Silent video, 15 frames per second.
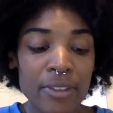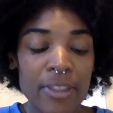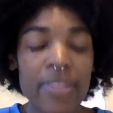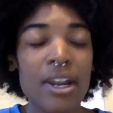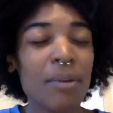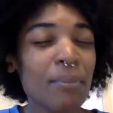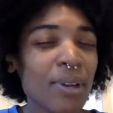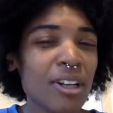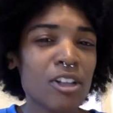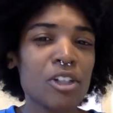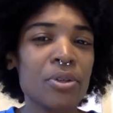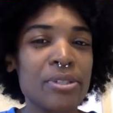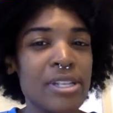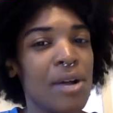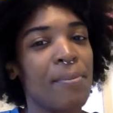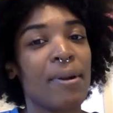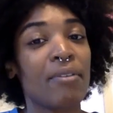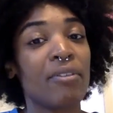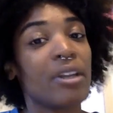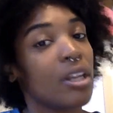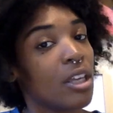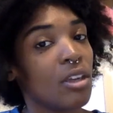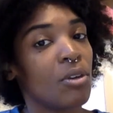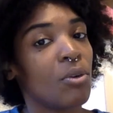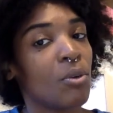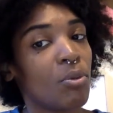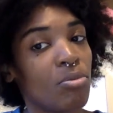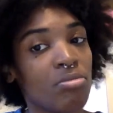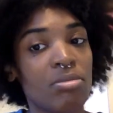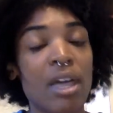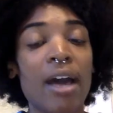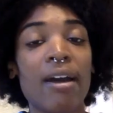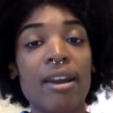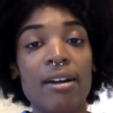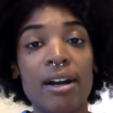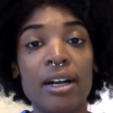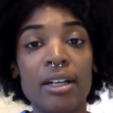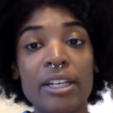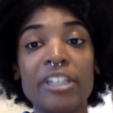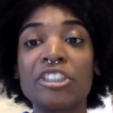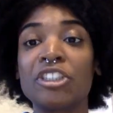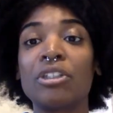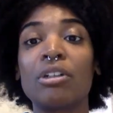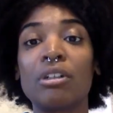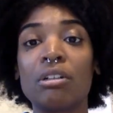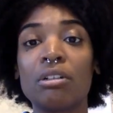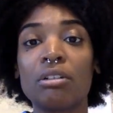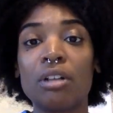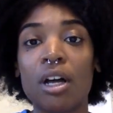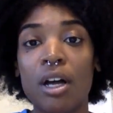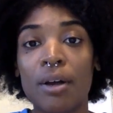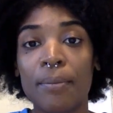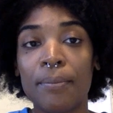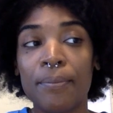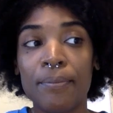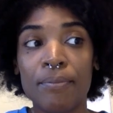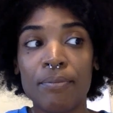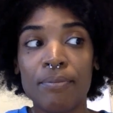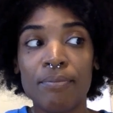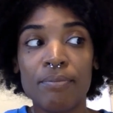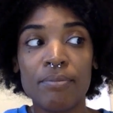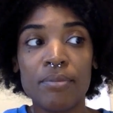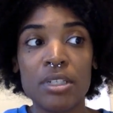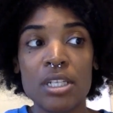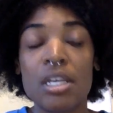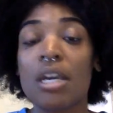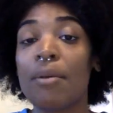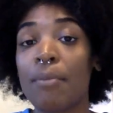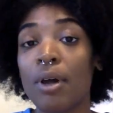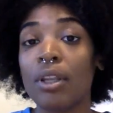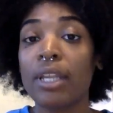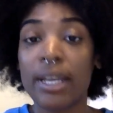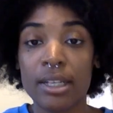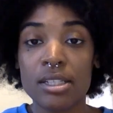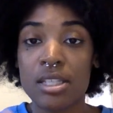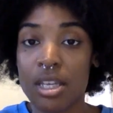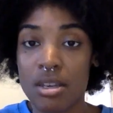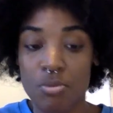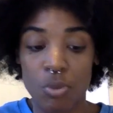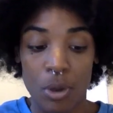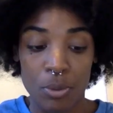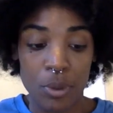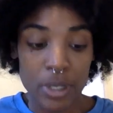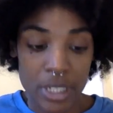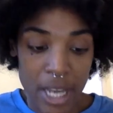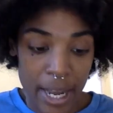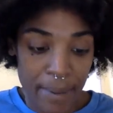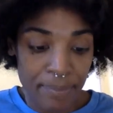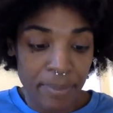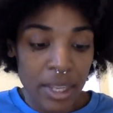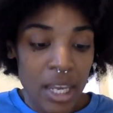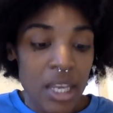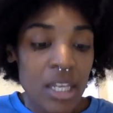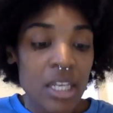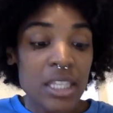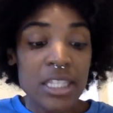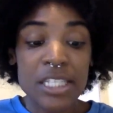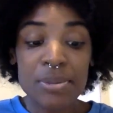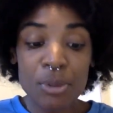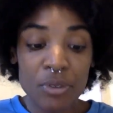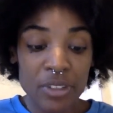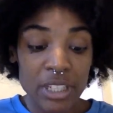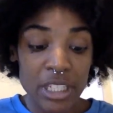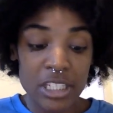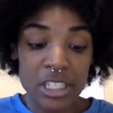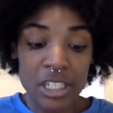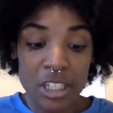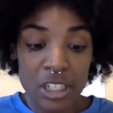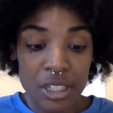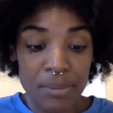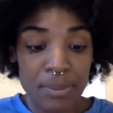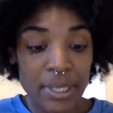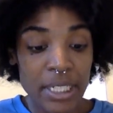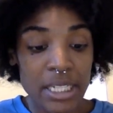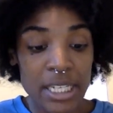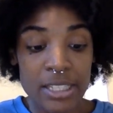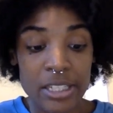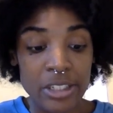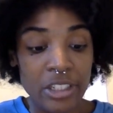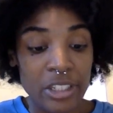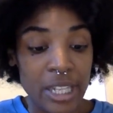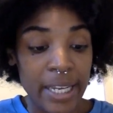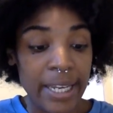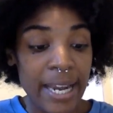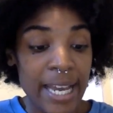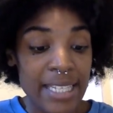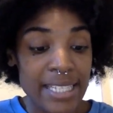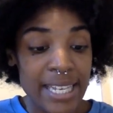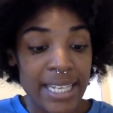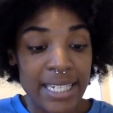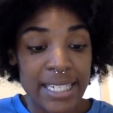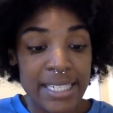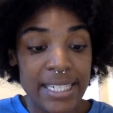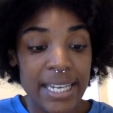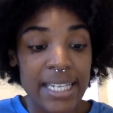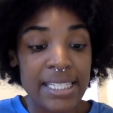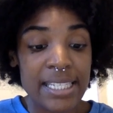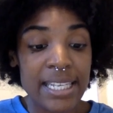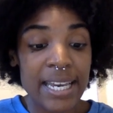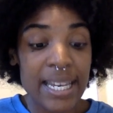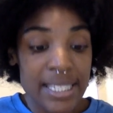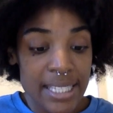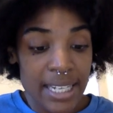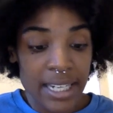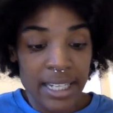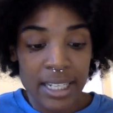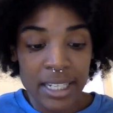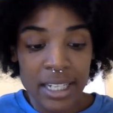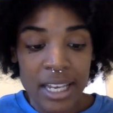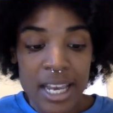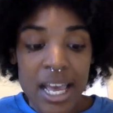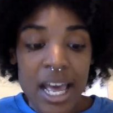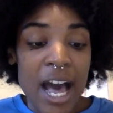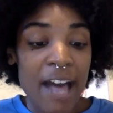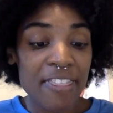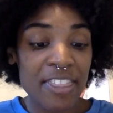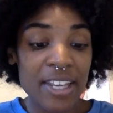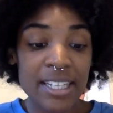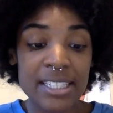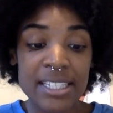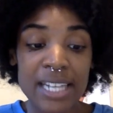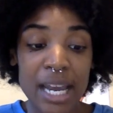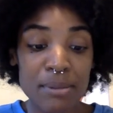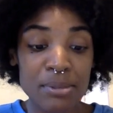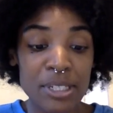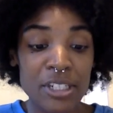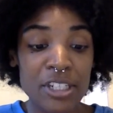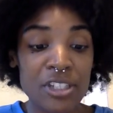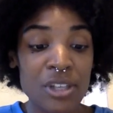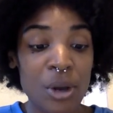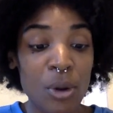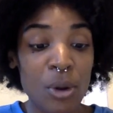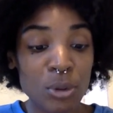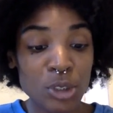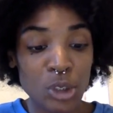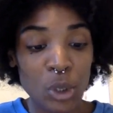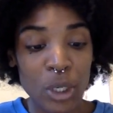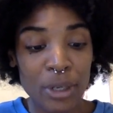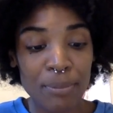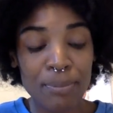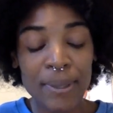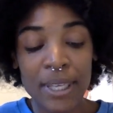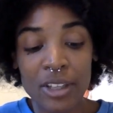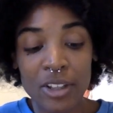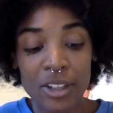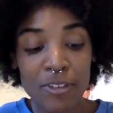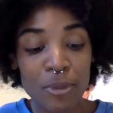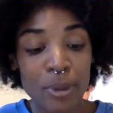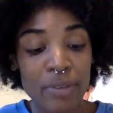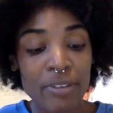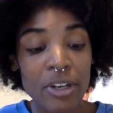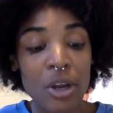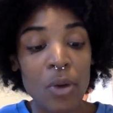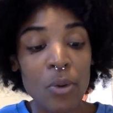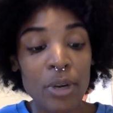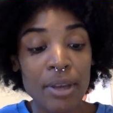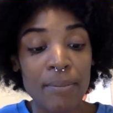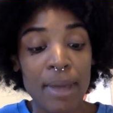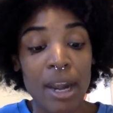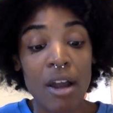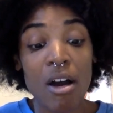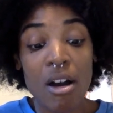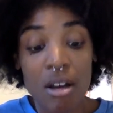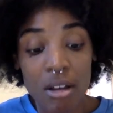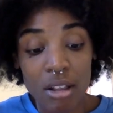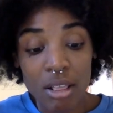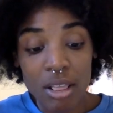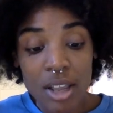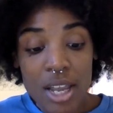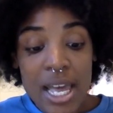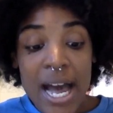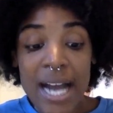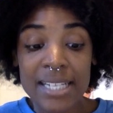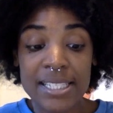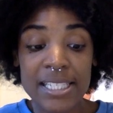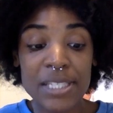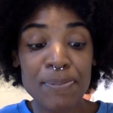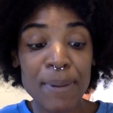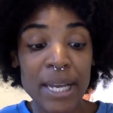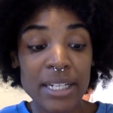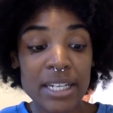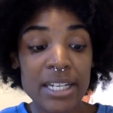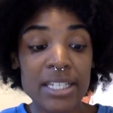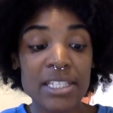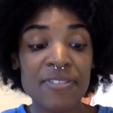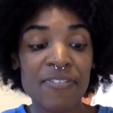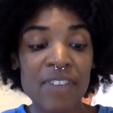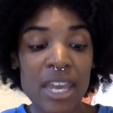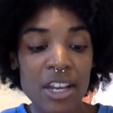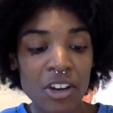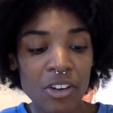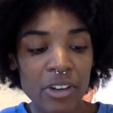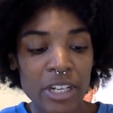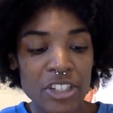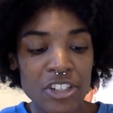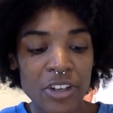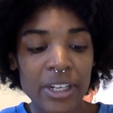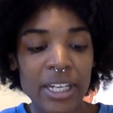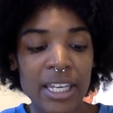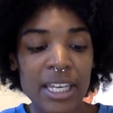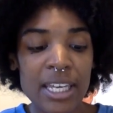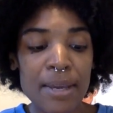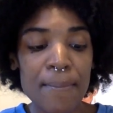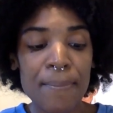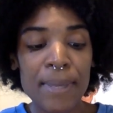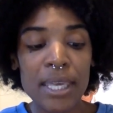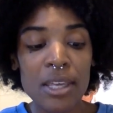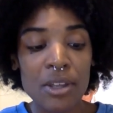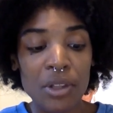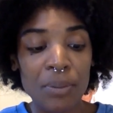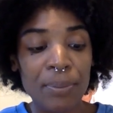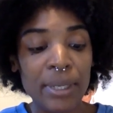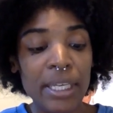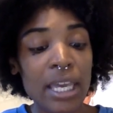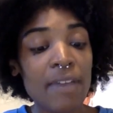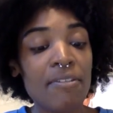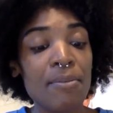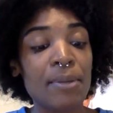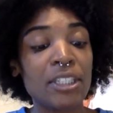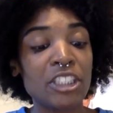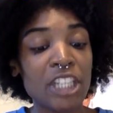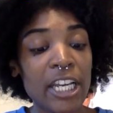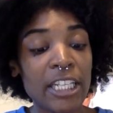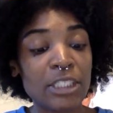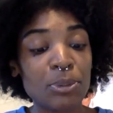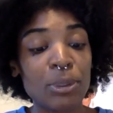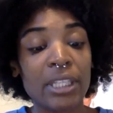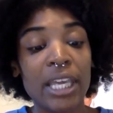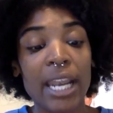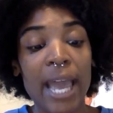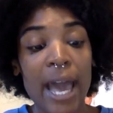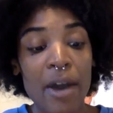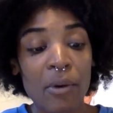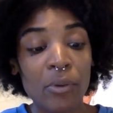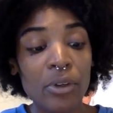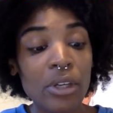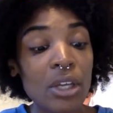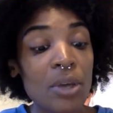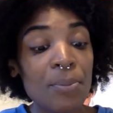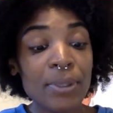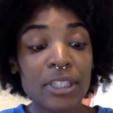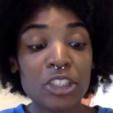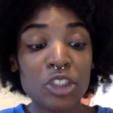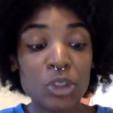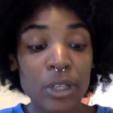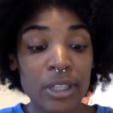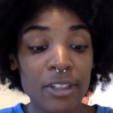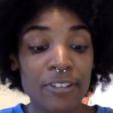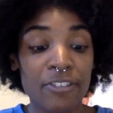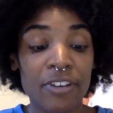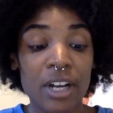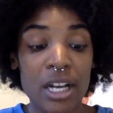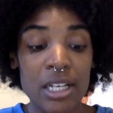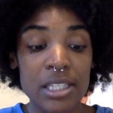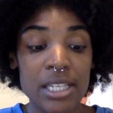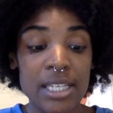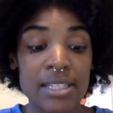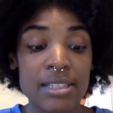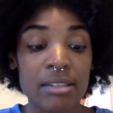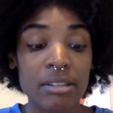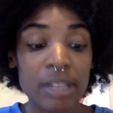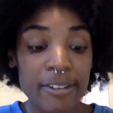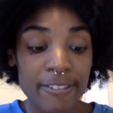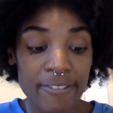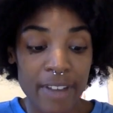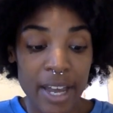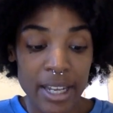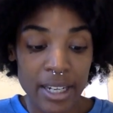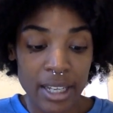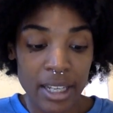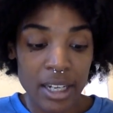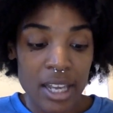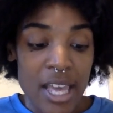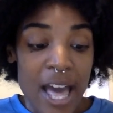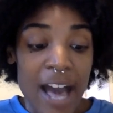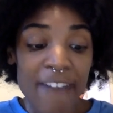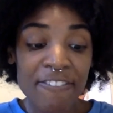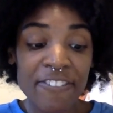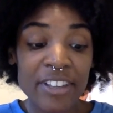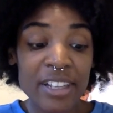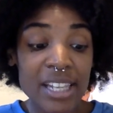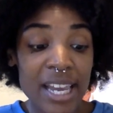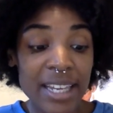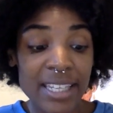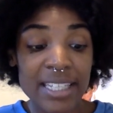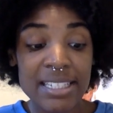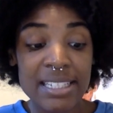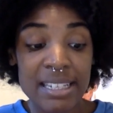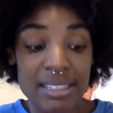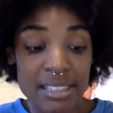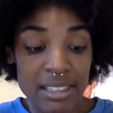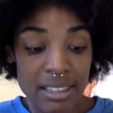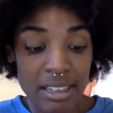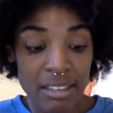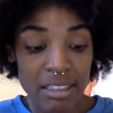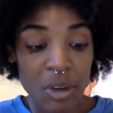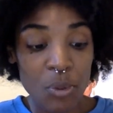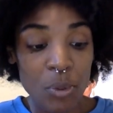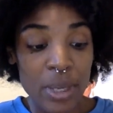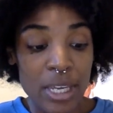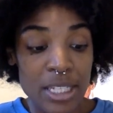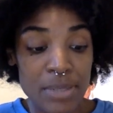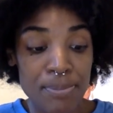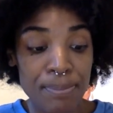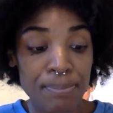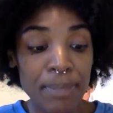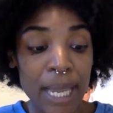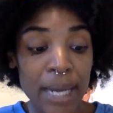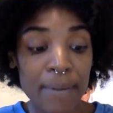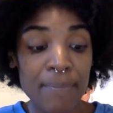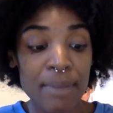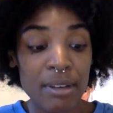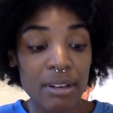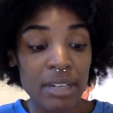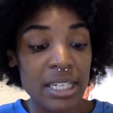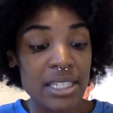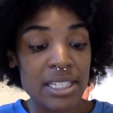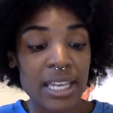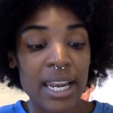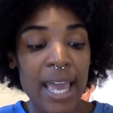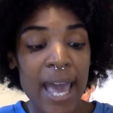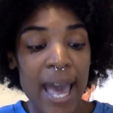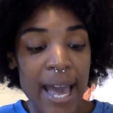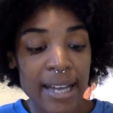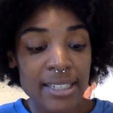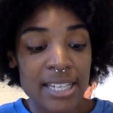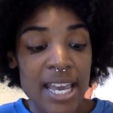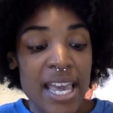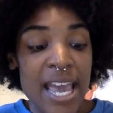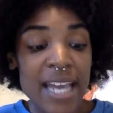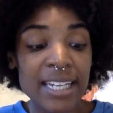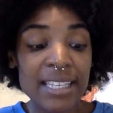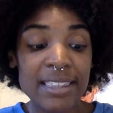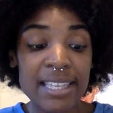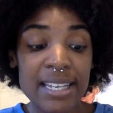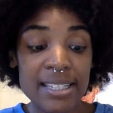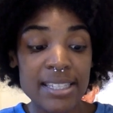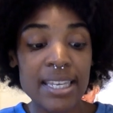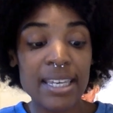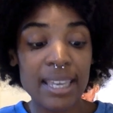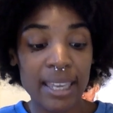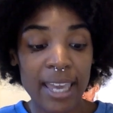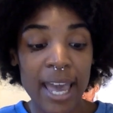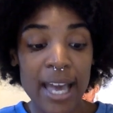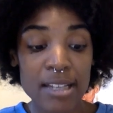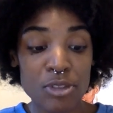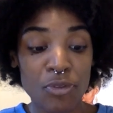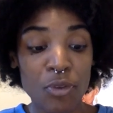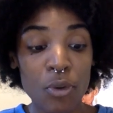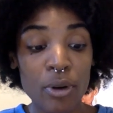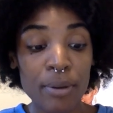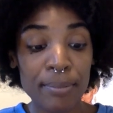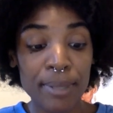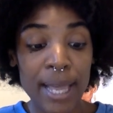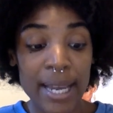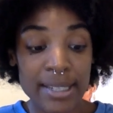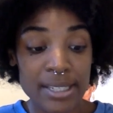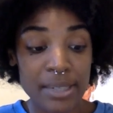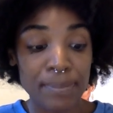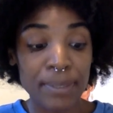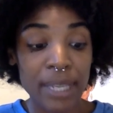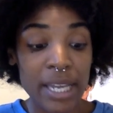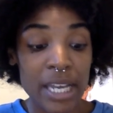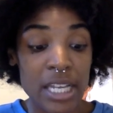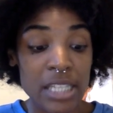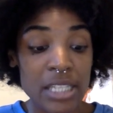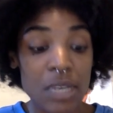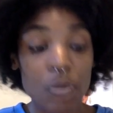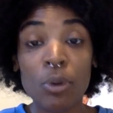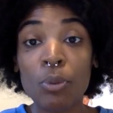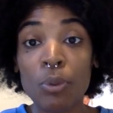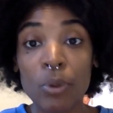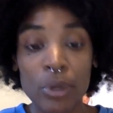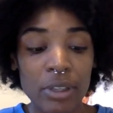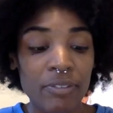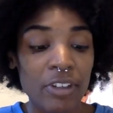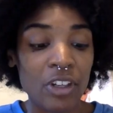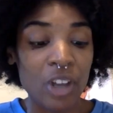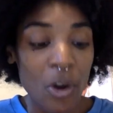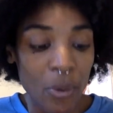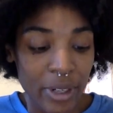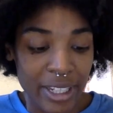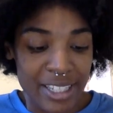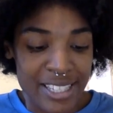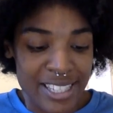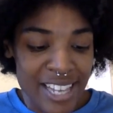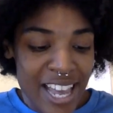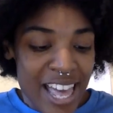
And then I'm going to close out by reading you that initial DM on legacy one more time. This movie looks good, but it doesn't look like it has any DACS in it. I think it's time to disown Jordan Peele, if we even own him at all. I suspected his fakery during Key and Peele, but gave him a chance with Get Out. But the trailer for us has solidified it. I feel like he doesn't think that we as Black Americans can act, and he thinks he can cast foreign Blacks to play us and we won't even notice.